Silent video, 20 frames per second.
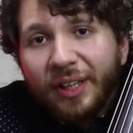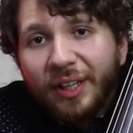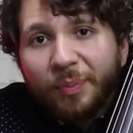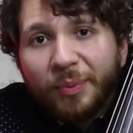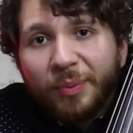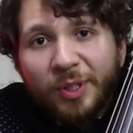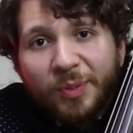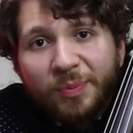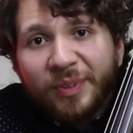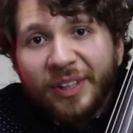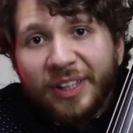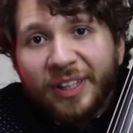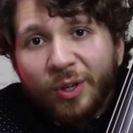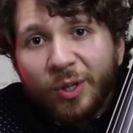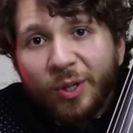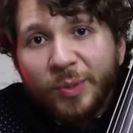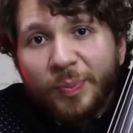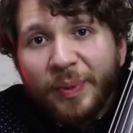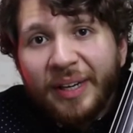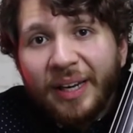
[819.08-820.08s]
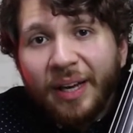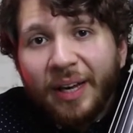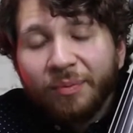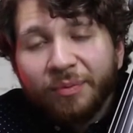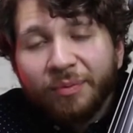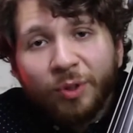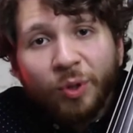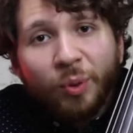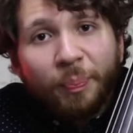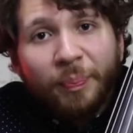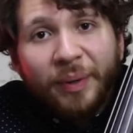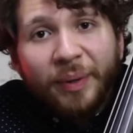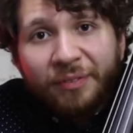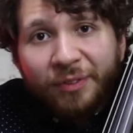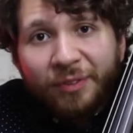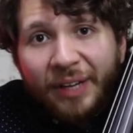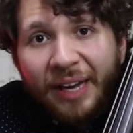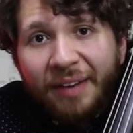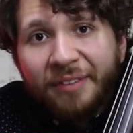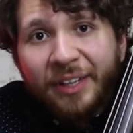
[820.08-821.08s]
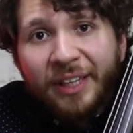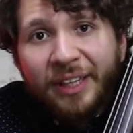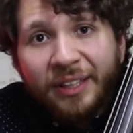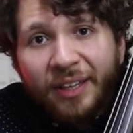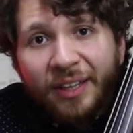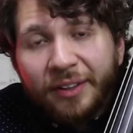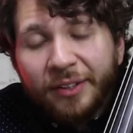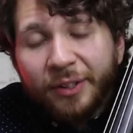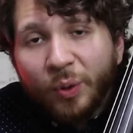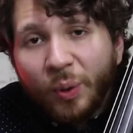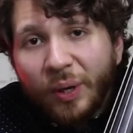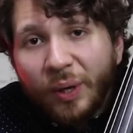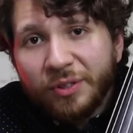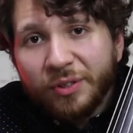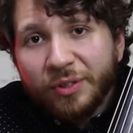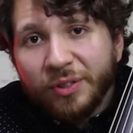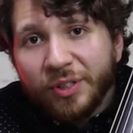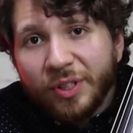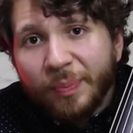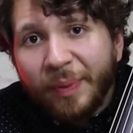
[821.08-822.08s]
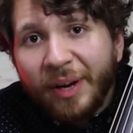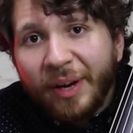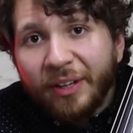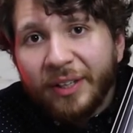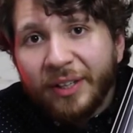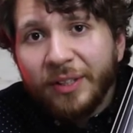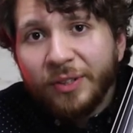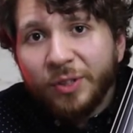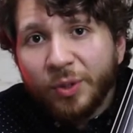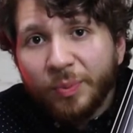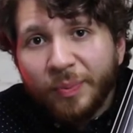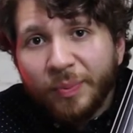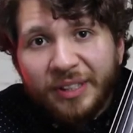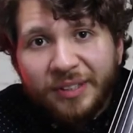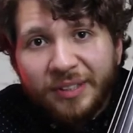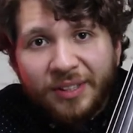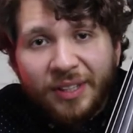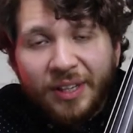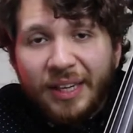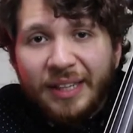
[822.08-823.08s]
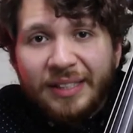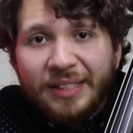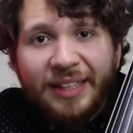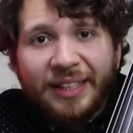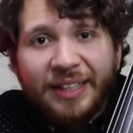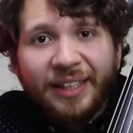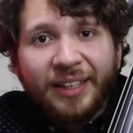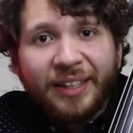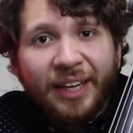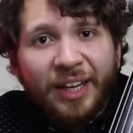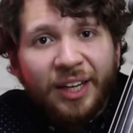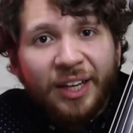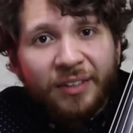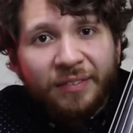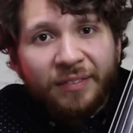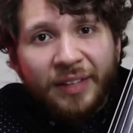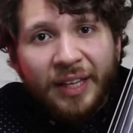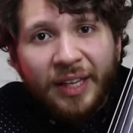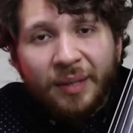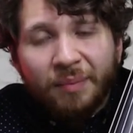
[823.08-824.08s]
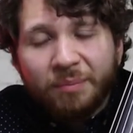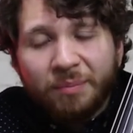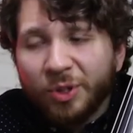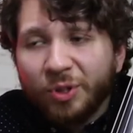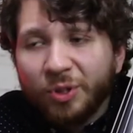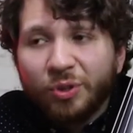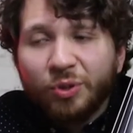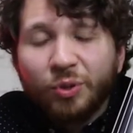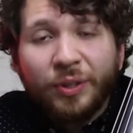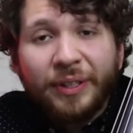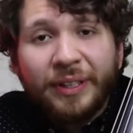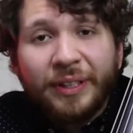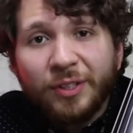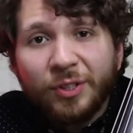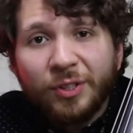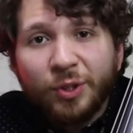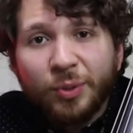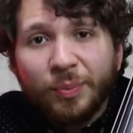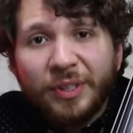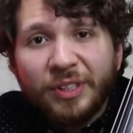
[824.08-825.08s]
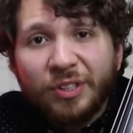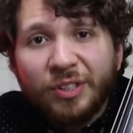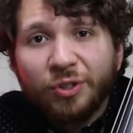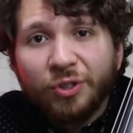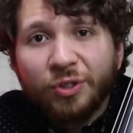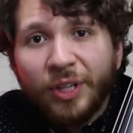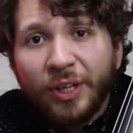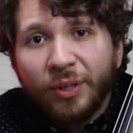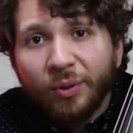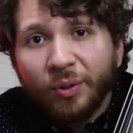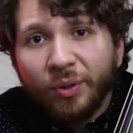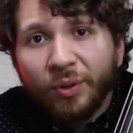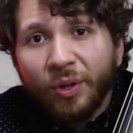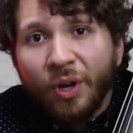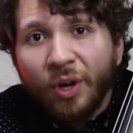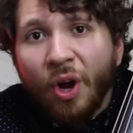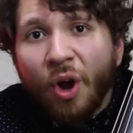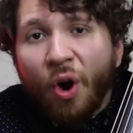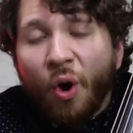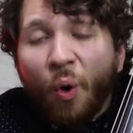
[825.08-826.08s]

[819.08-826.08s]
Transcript: I hope this video has been helpful, but if you have any other questions about instruments, taking care of them, just string instruments in general,